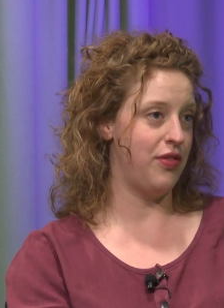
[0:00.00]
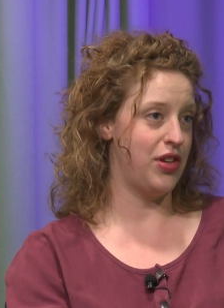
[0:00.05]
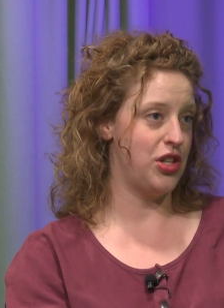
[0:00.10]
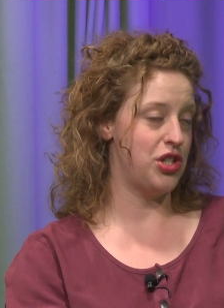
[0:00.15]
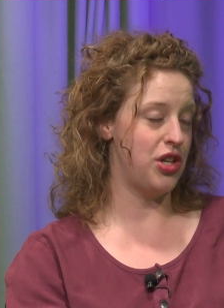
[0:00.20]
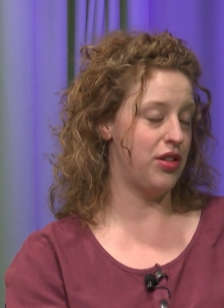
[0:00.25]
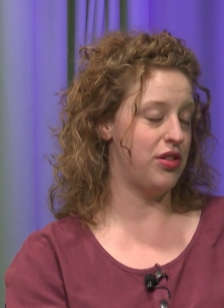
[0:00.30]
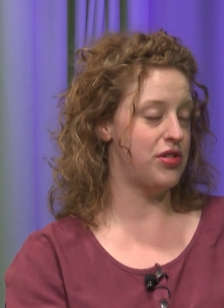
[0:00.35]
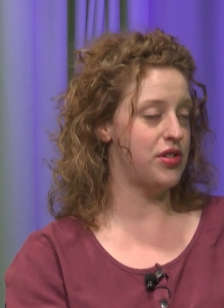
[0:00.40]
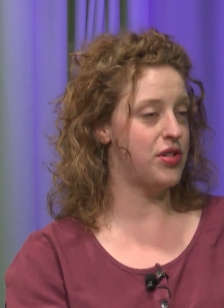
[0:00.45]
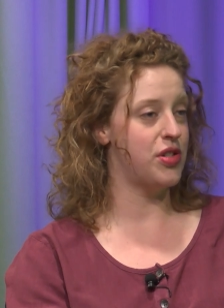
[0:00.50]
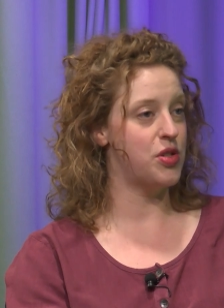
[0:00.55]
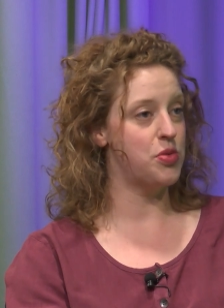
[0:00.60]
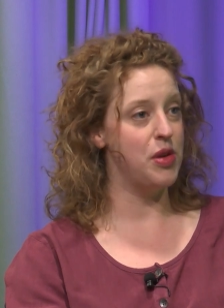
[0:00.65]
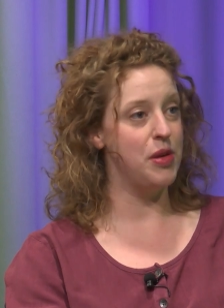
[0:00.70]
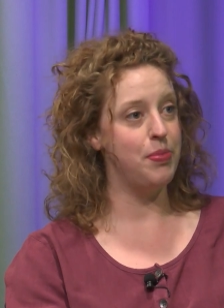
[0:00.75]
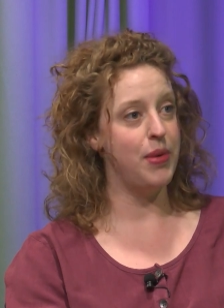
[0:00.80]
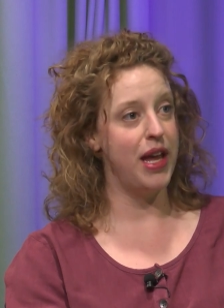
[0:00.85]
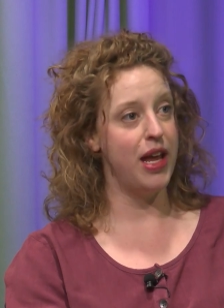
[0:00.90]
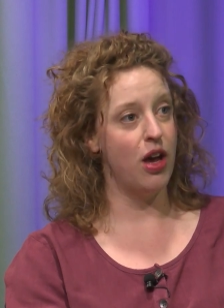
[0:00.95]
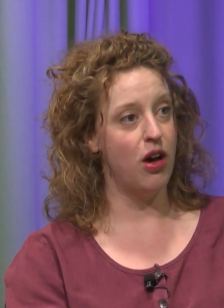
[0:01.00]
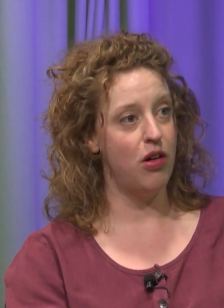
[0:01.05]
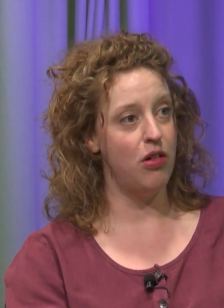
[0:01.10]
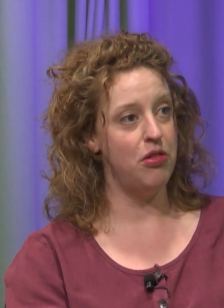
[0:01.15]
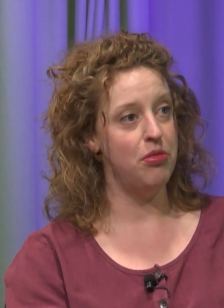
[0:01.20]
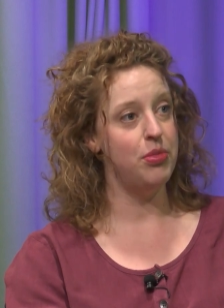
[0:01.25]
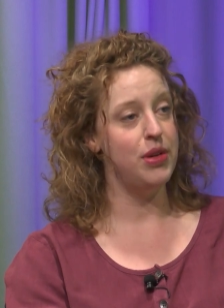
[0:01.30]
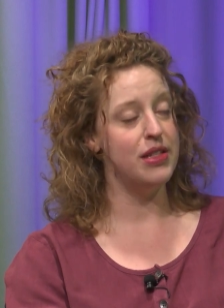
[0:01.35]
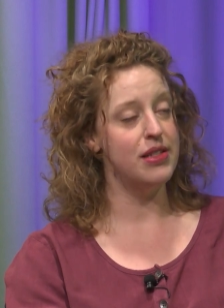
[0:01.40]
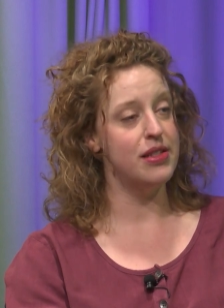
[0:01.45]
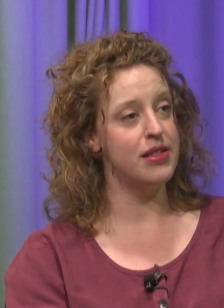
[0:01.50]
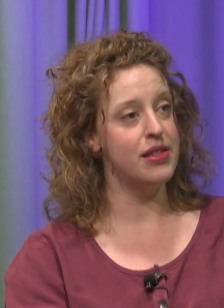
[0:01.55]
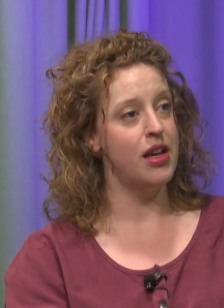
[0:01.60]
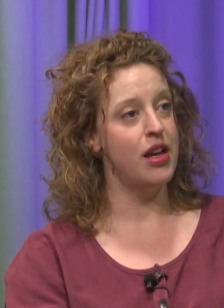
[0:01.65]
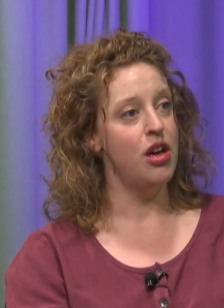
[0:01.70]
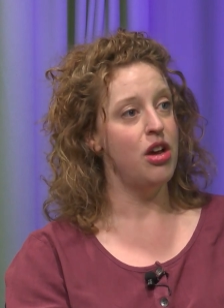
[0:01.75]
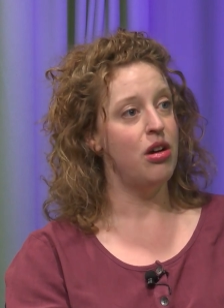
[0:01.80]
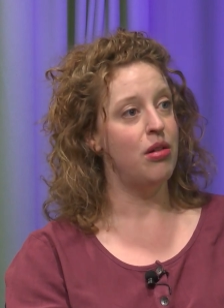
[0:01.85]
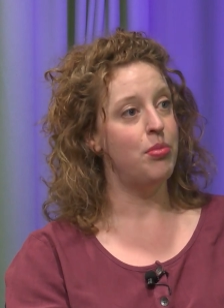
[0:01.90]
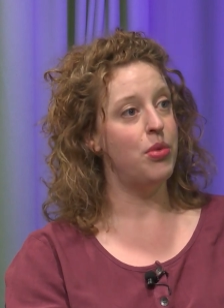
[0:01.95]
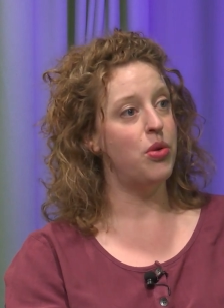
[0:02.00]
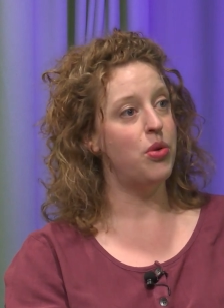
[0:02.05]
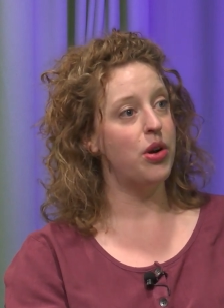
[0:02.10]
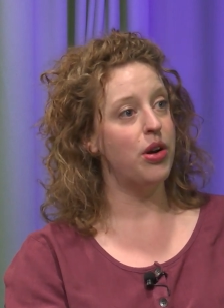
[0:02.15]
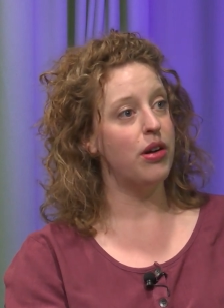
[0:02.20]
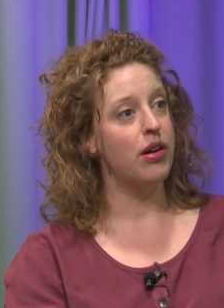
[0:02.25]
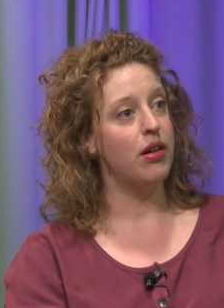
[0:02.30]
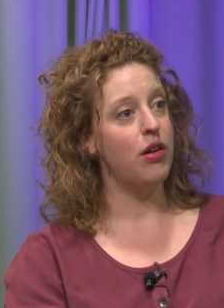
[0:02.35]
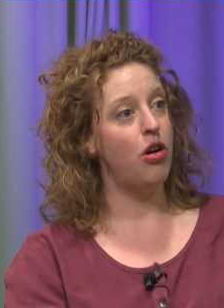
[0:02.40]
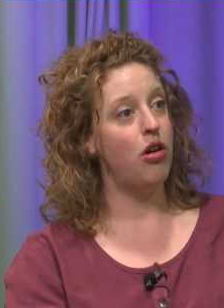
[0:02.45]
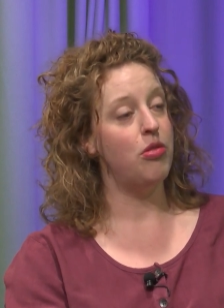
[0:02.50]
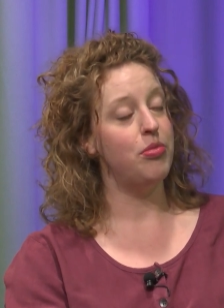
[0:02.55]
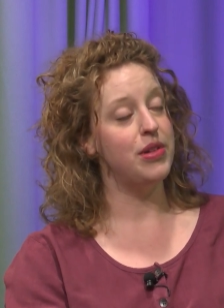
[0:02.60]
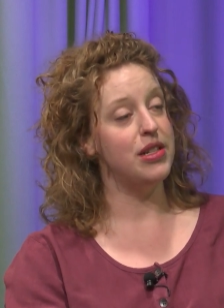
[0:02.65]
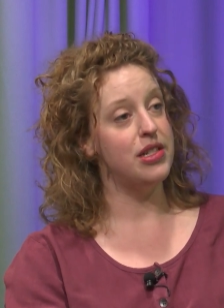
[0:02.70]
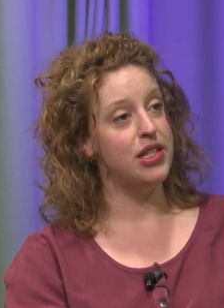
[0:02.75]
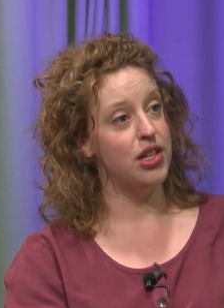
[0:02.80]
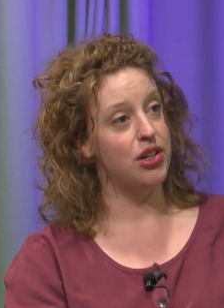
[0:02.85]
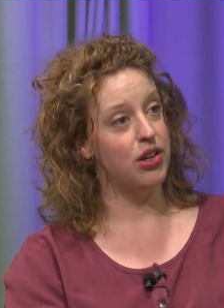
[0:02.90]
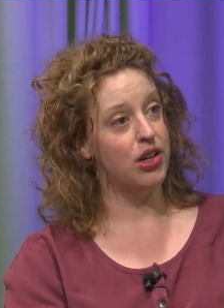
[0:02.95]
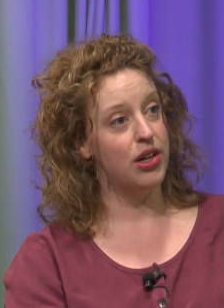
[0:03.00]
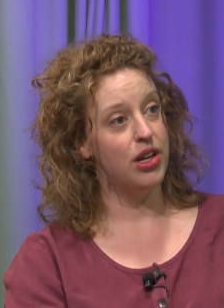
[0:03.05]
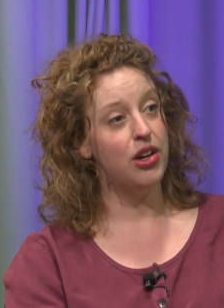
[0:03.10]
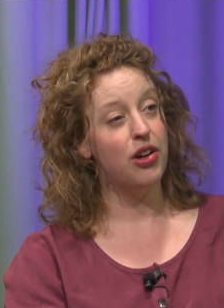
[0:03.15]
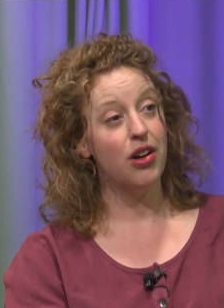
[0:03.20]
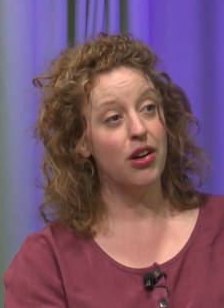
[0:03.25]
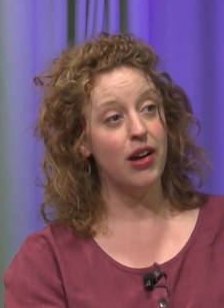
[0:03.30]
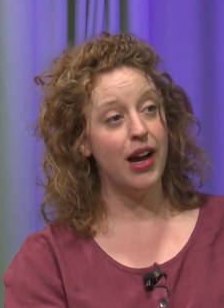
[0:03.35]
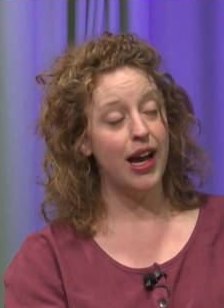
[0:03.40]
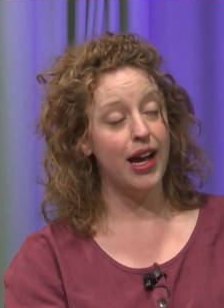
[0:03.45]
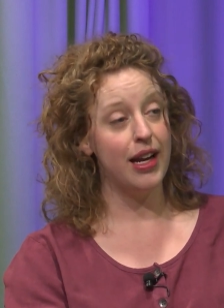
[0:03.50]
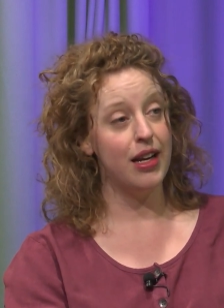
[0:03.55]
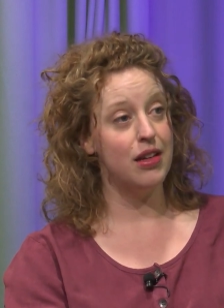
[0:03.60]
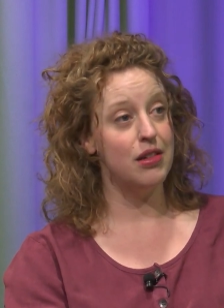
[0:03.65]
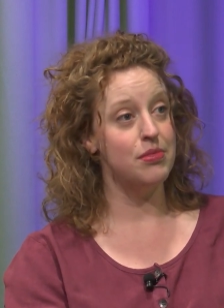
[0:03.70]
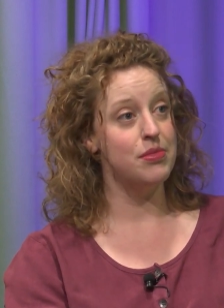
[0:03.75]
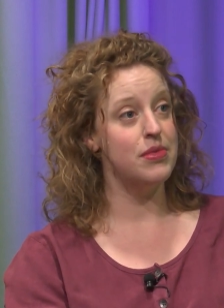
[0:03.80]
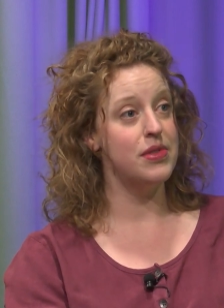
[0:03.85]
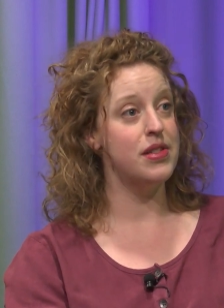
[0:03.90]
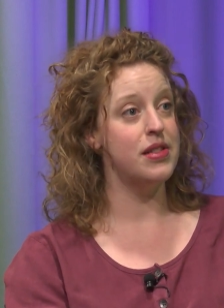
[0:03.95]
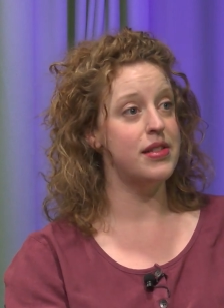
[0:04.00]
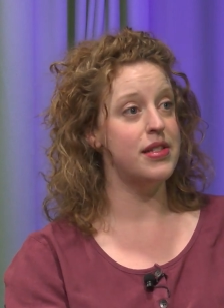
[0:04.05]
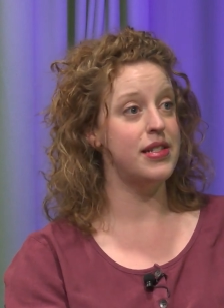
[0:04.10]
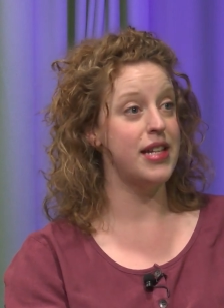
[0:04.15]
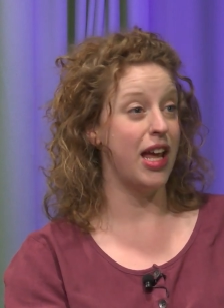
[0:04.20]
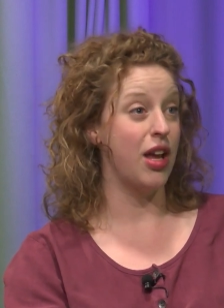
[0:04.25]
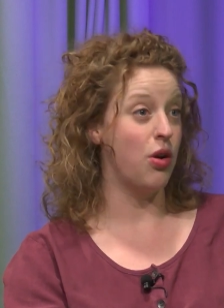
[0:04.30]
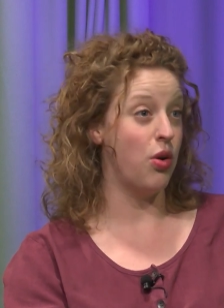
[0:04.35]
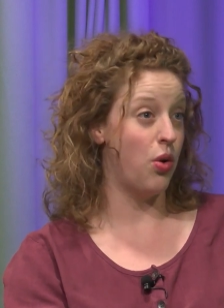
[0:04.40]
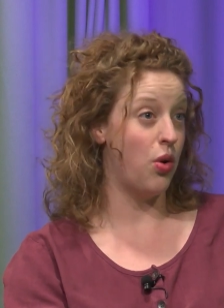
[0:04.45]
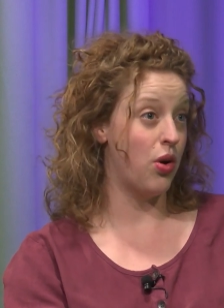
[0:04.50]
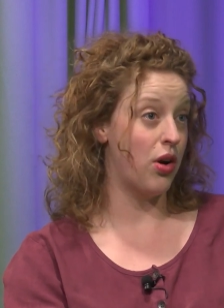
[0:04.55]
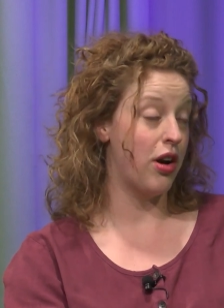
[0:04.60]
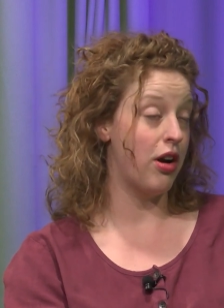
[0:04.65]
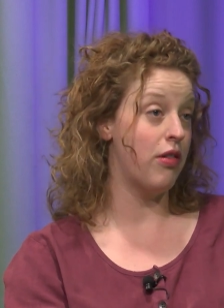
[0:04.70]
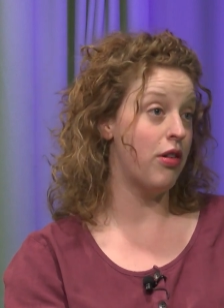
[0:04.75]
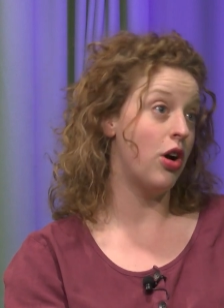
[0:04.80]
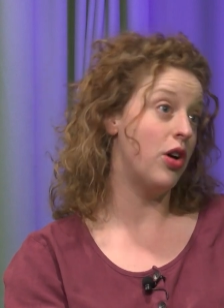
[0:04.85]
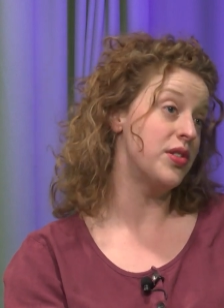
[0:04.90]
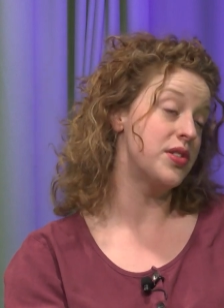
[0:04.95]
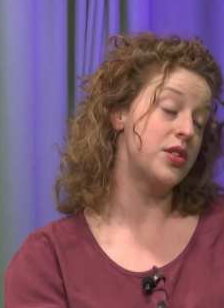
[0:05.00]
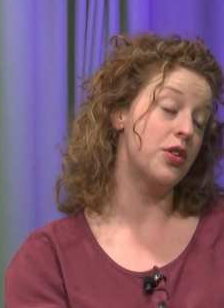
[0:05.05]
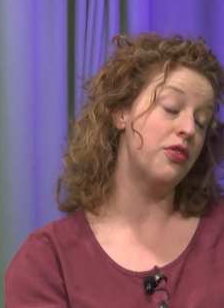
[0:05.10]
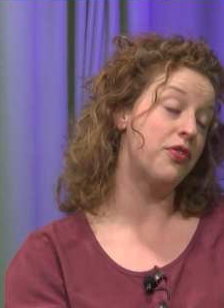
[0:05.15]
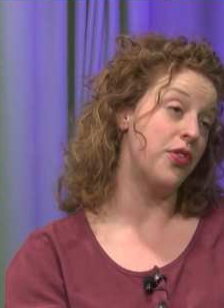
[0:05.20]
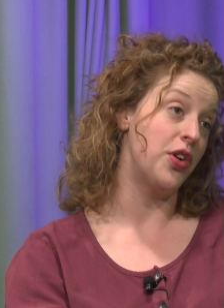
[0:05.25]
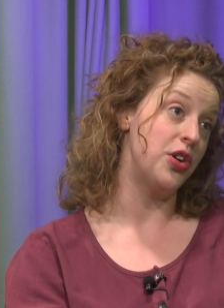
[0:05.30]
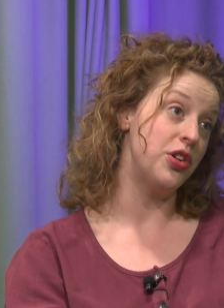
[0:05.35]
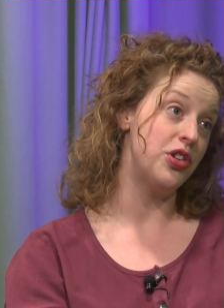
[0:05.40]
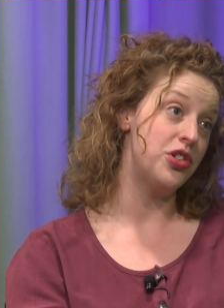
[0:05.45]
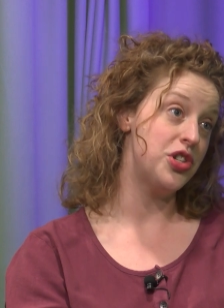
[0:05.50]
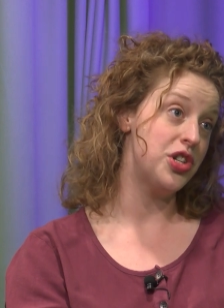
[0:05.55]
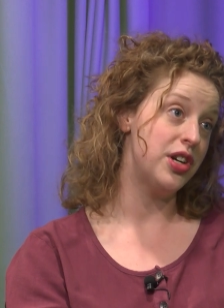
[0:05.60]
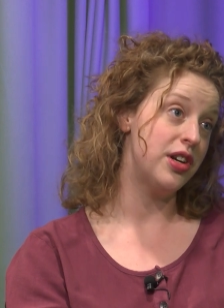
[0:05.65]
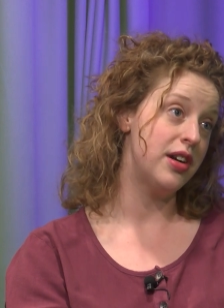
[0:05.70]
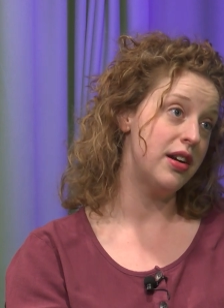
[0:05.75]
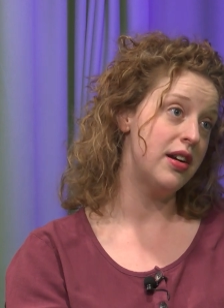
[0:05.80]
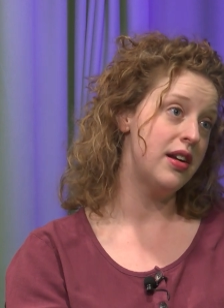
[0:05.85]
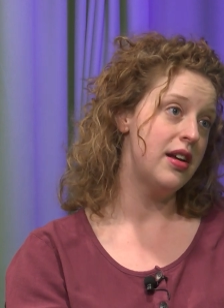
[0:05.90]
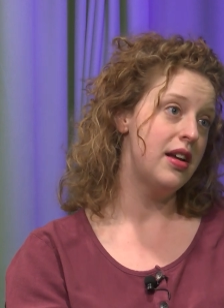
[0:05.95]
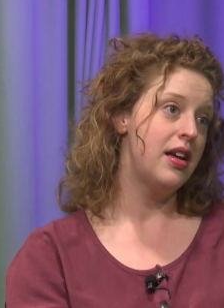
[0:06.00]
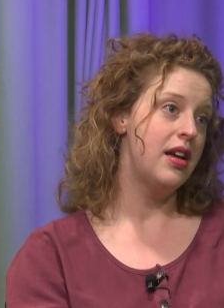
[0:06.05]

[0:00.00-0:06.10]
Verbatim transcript: each other. So Sweetbay Home is more home interior items, decor, also furniture,